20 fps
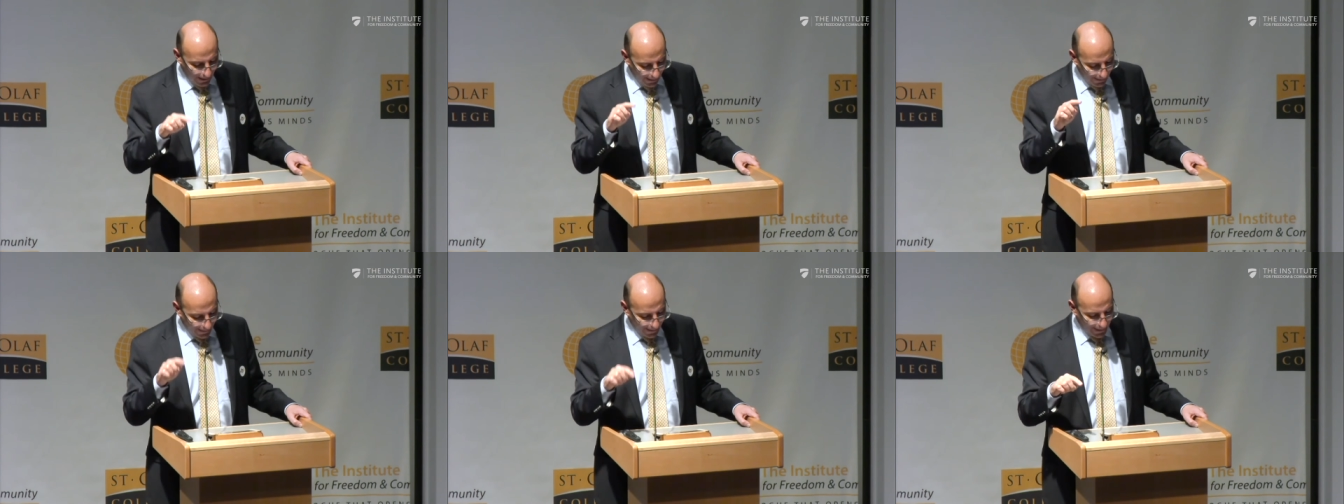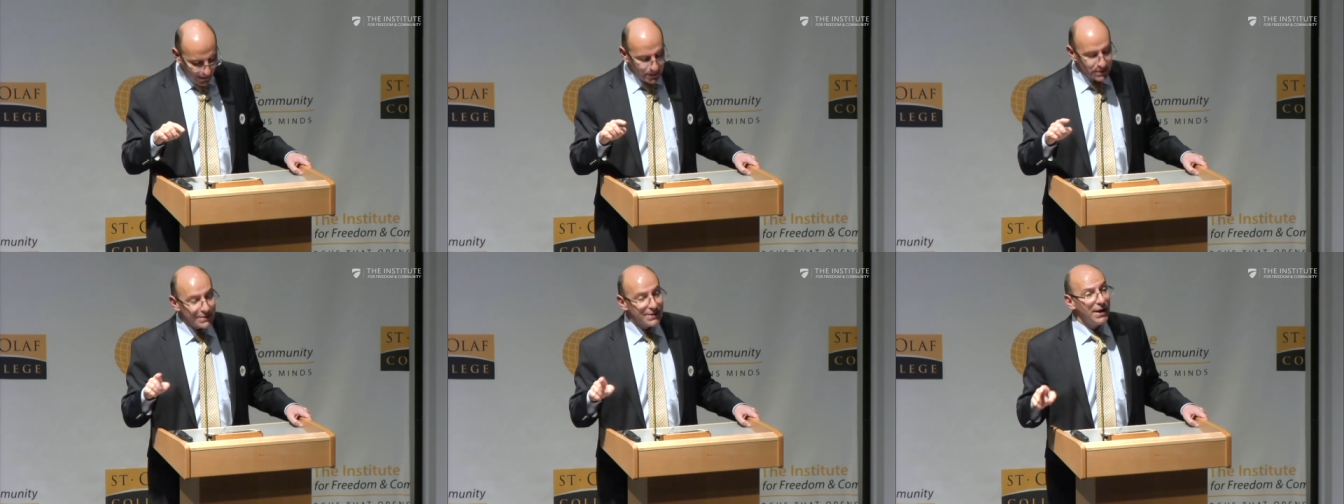
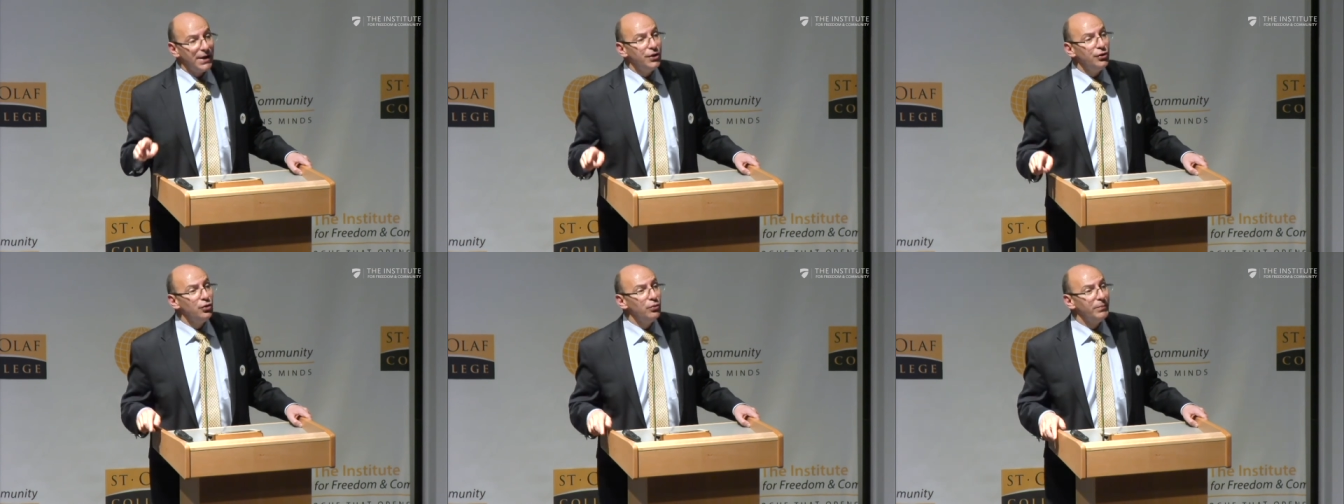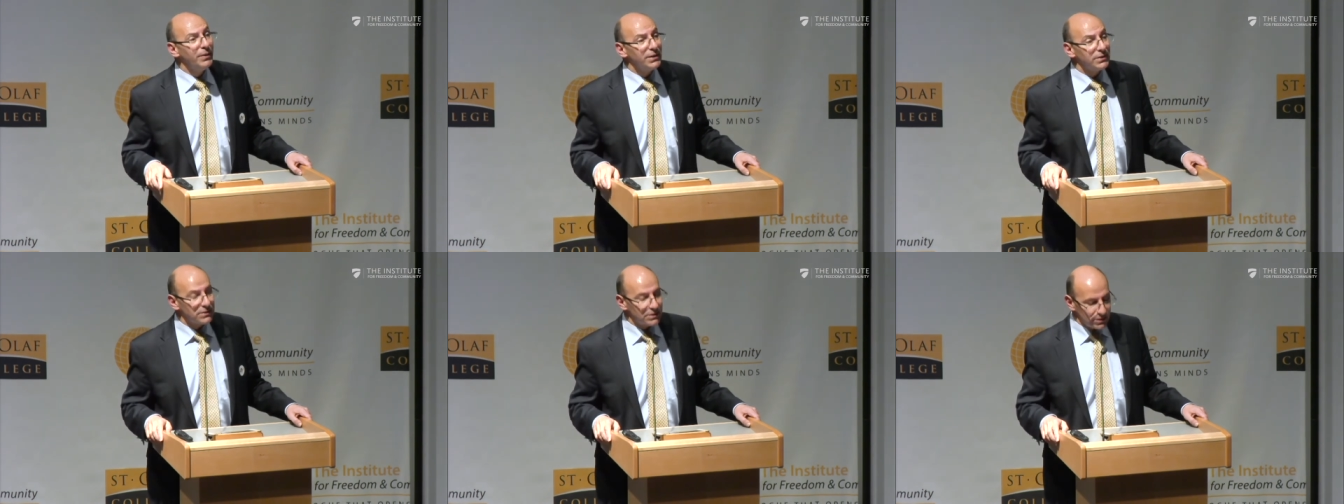against the
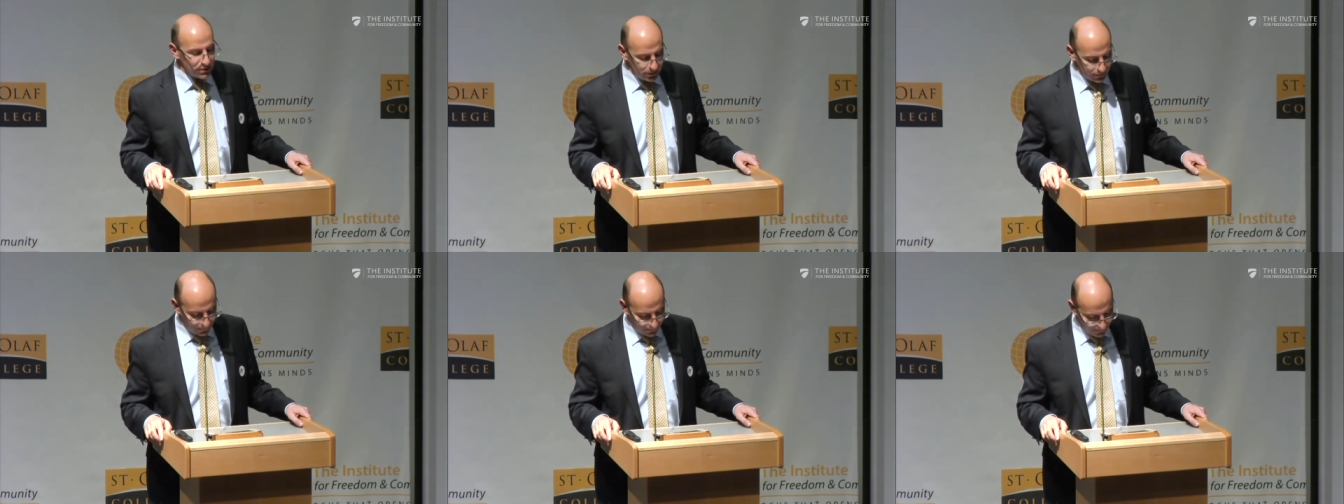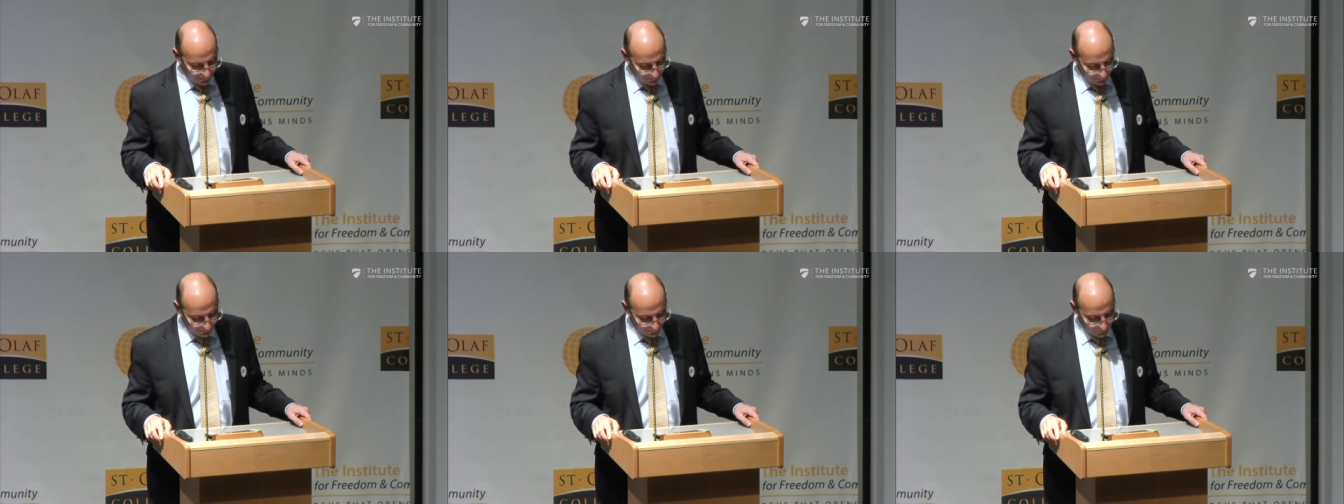humans.
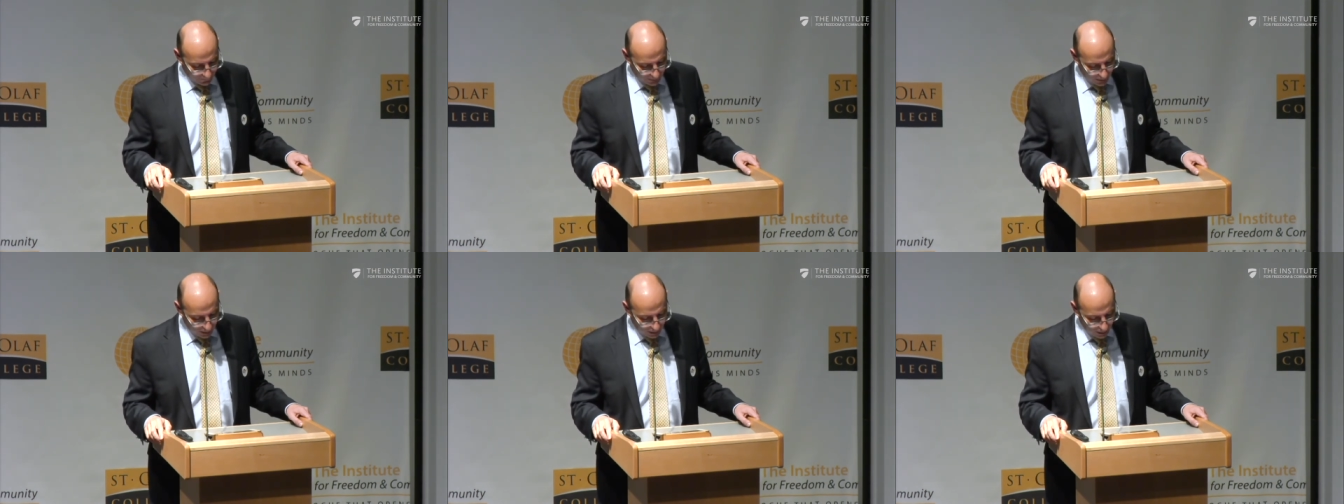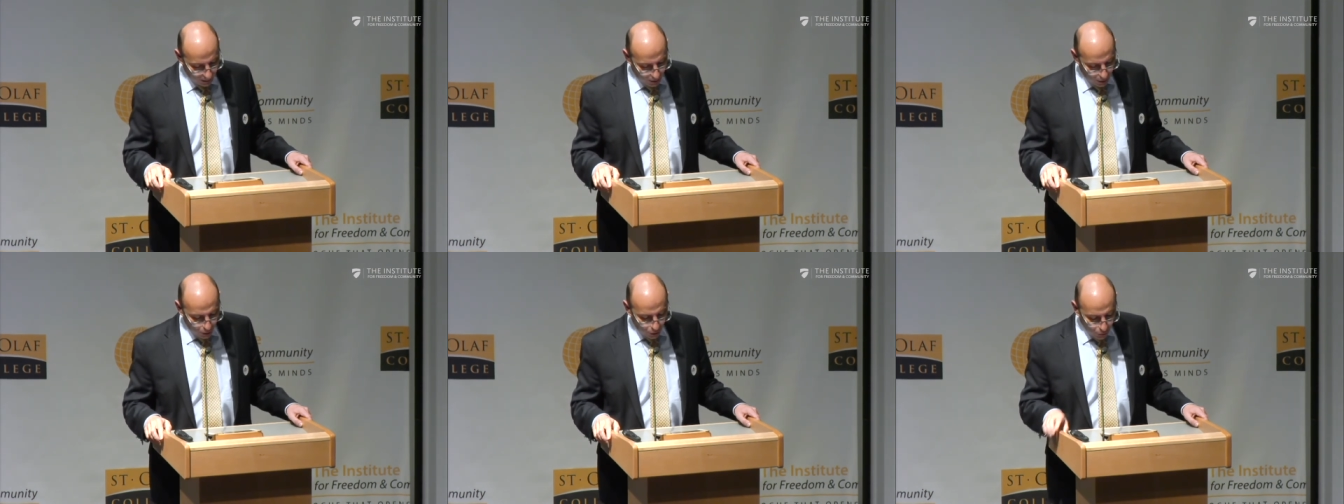
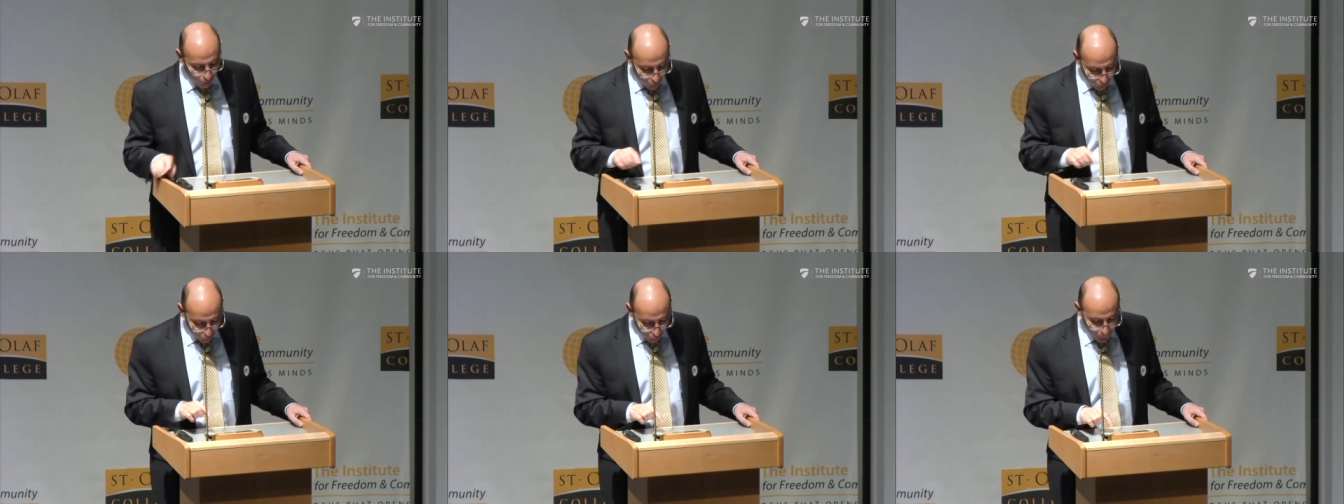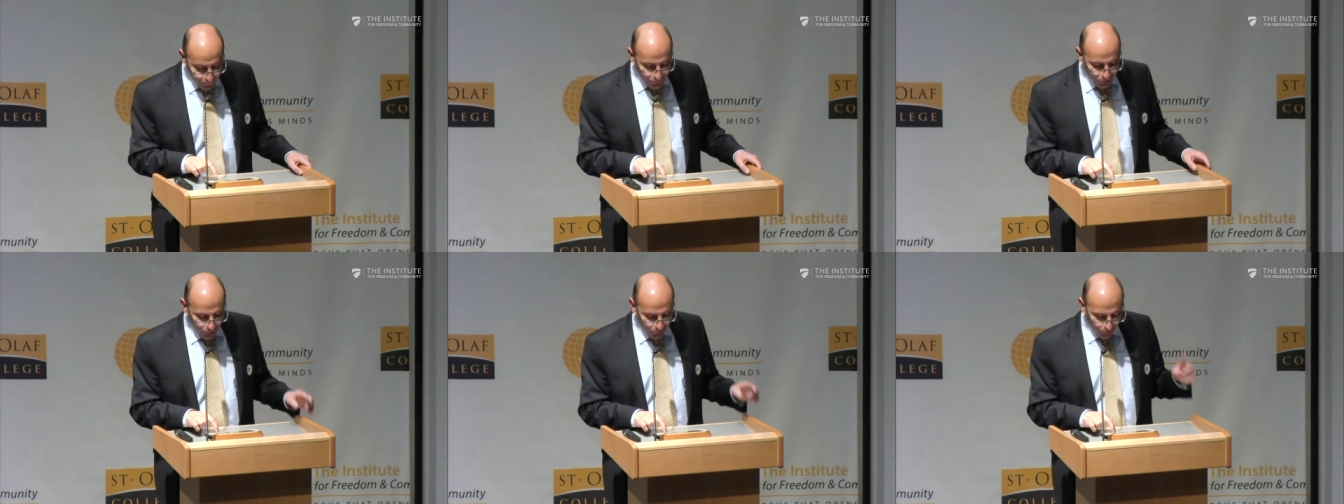
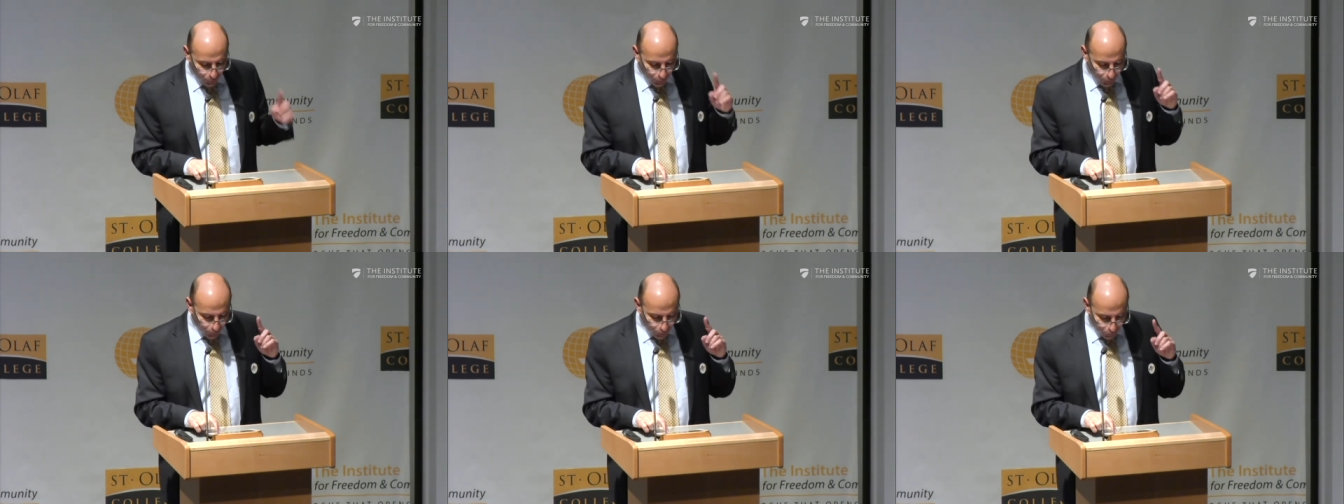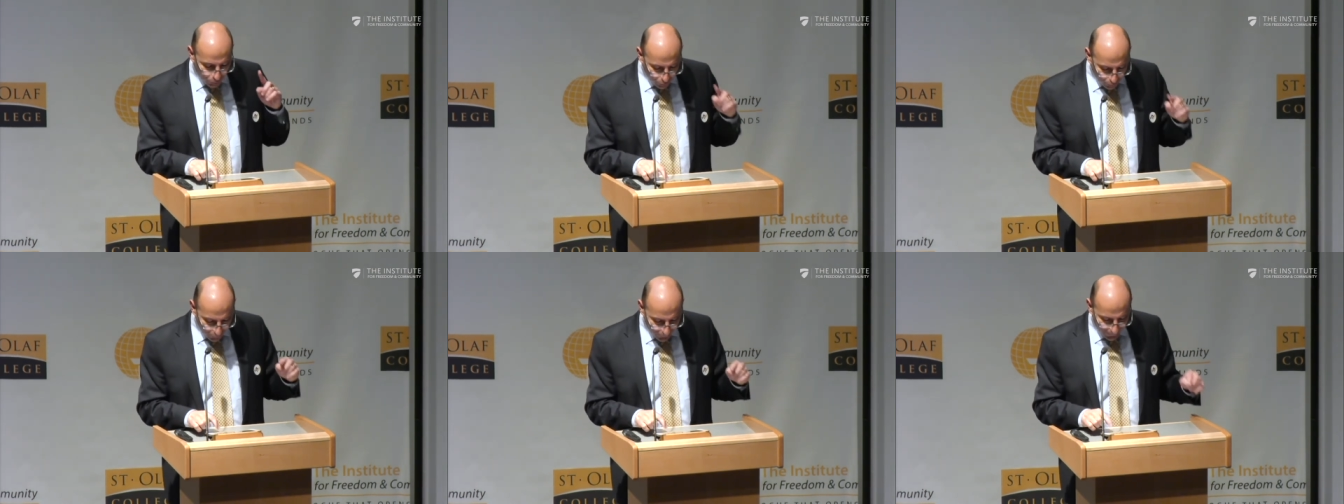Groups who
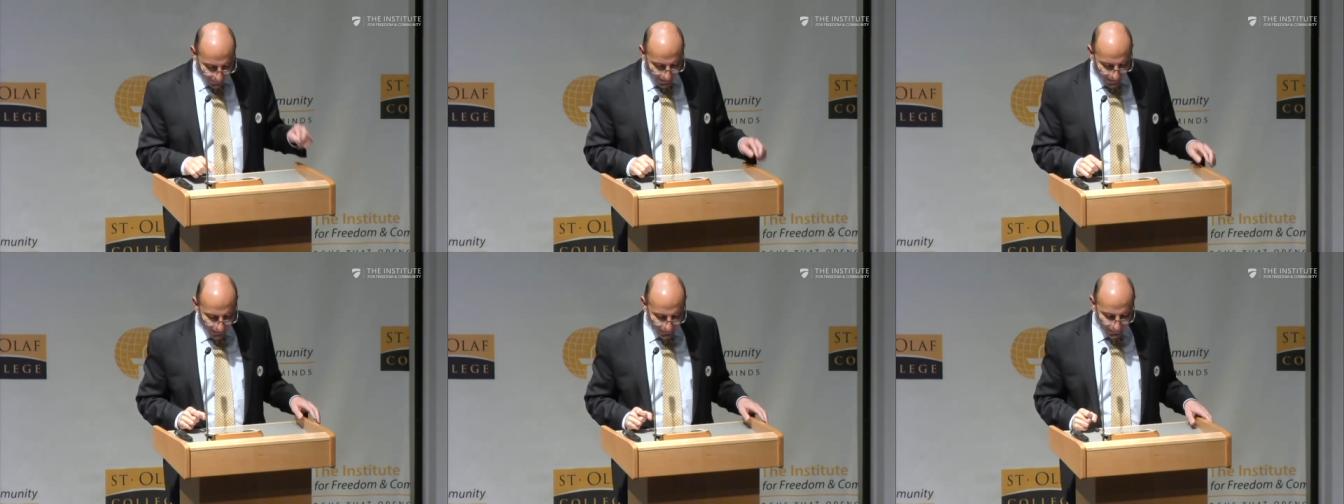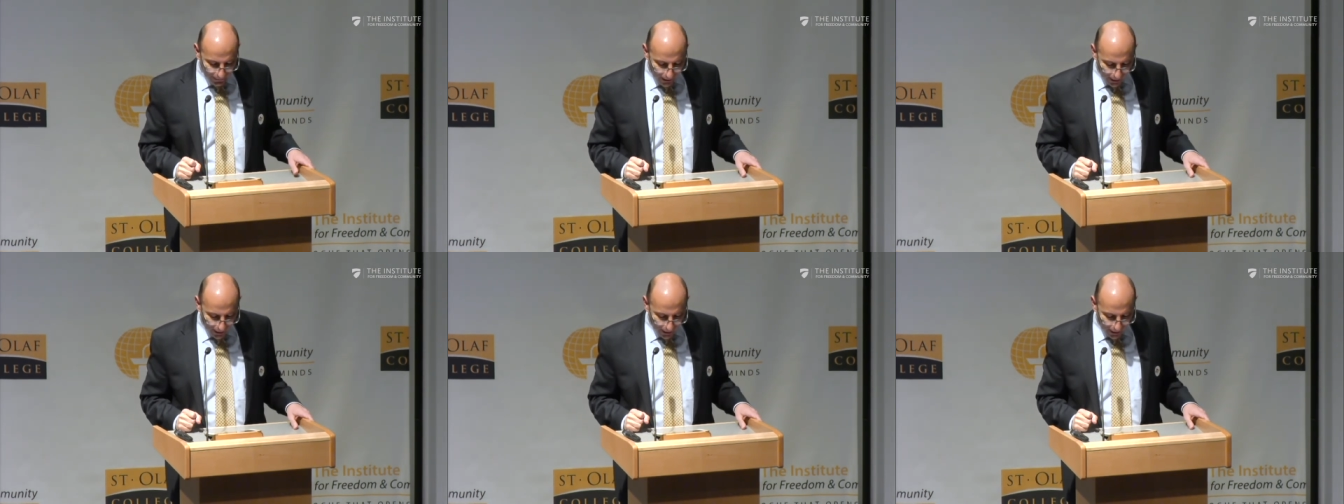do that